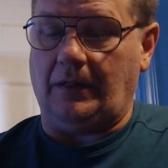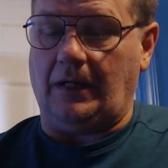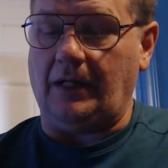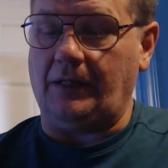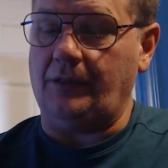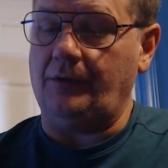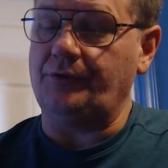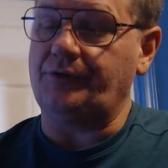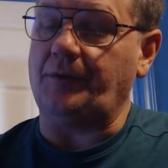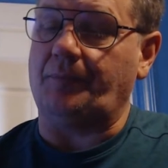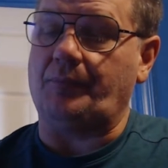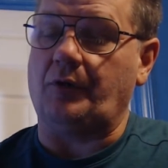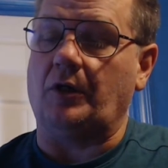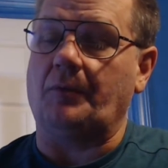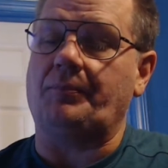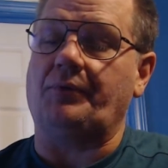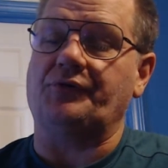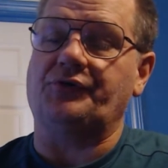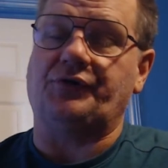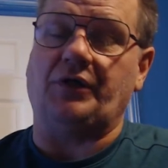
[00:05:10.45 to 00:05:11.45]
I use the
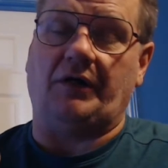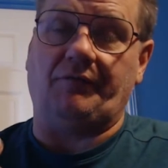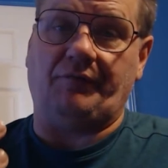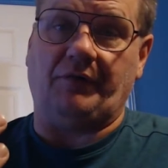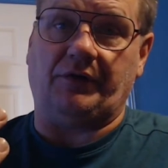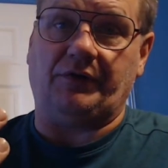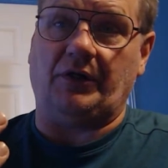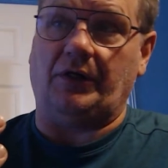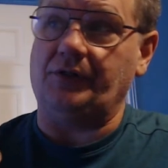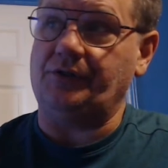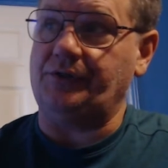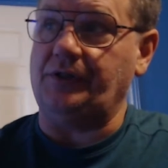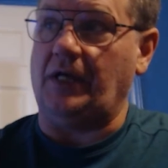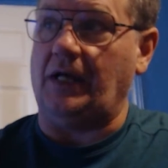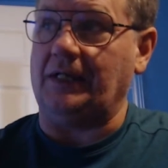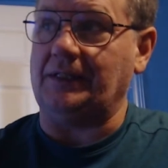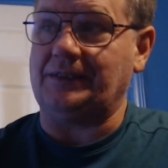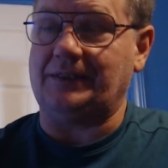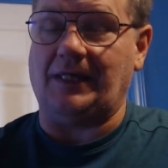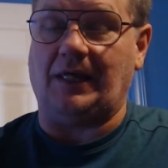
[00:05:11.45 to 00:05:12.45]
purple stuff. It does
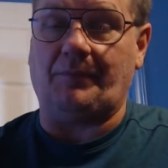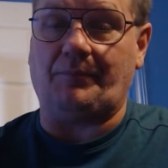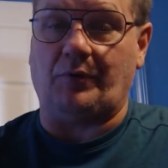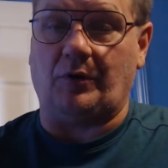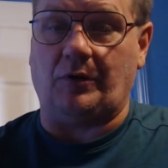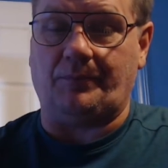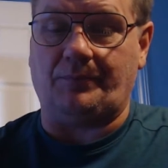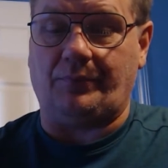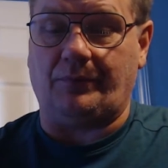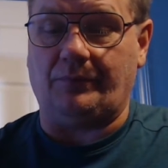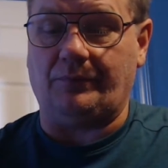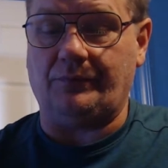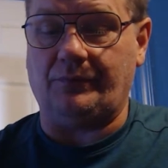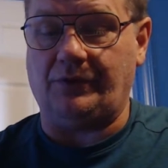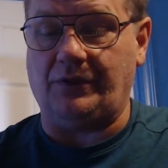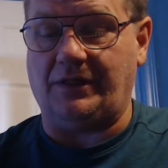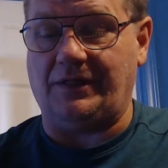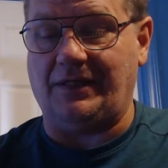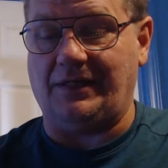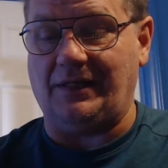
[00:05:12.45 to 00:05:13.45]
not stay purple.
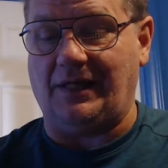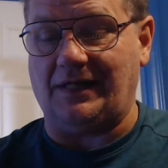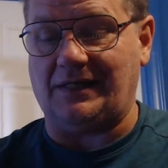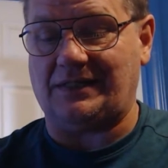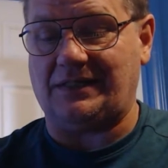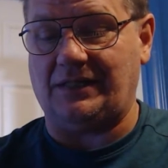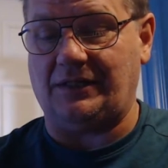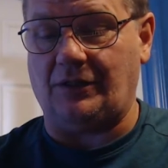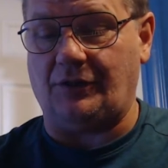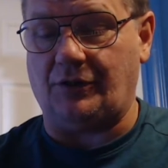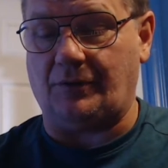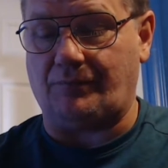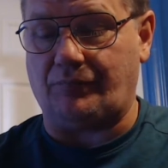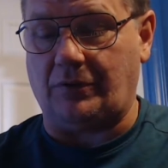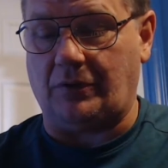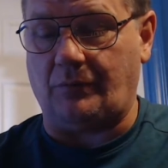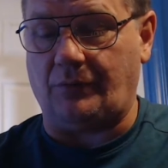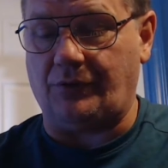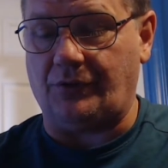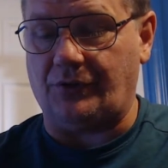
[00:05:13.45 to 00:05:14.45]
You cannot see it on your
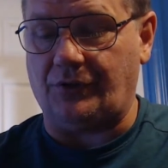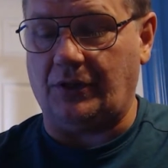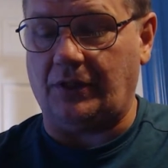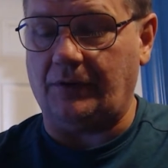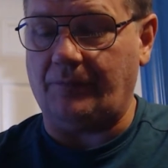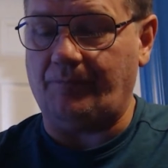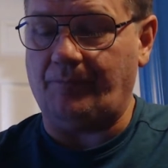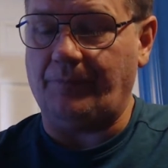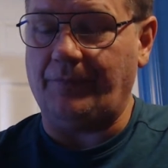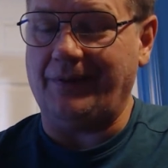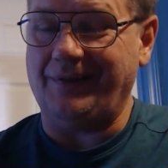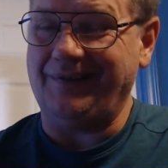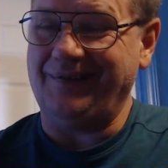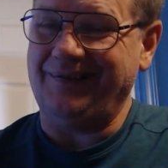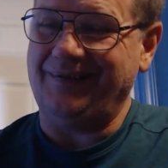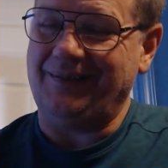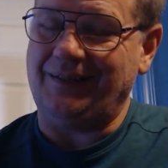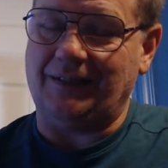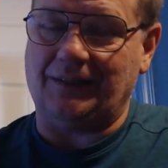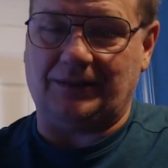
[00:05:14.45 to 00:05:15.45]
print when you're done.
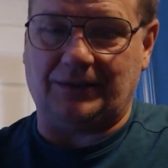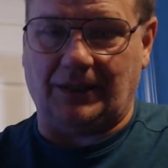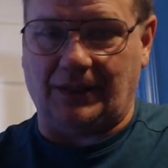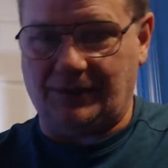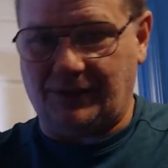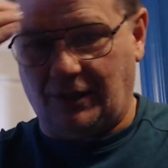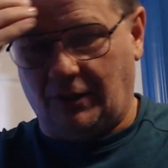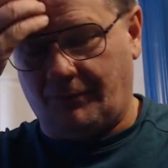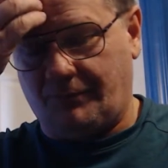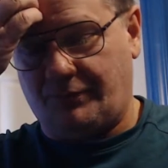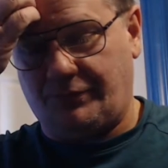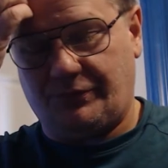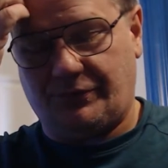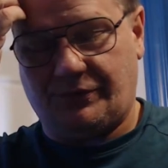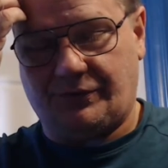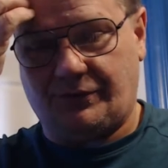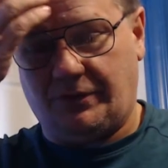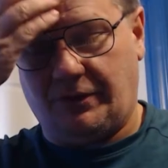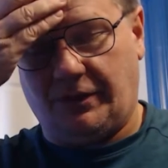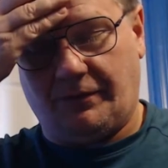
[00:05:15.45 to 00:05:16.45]
It does help
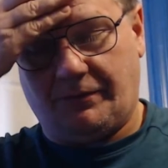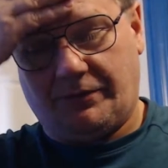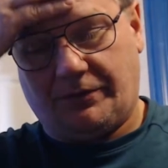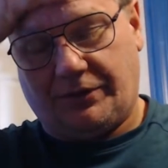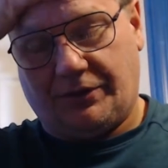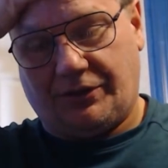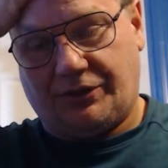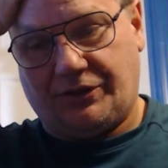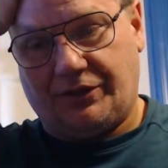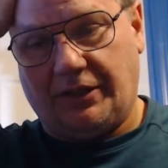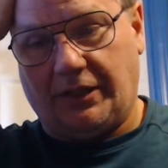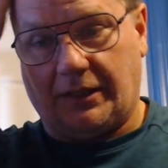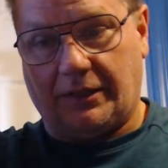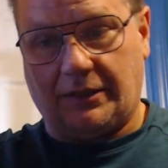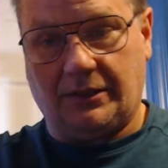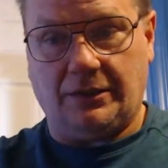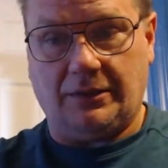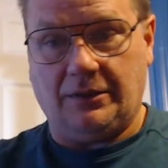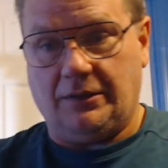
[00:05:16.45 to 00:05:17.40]
it to stick.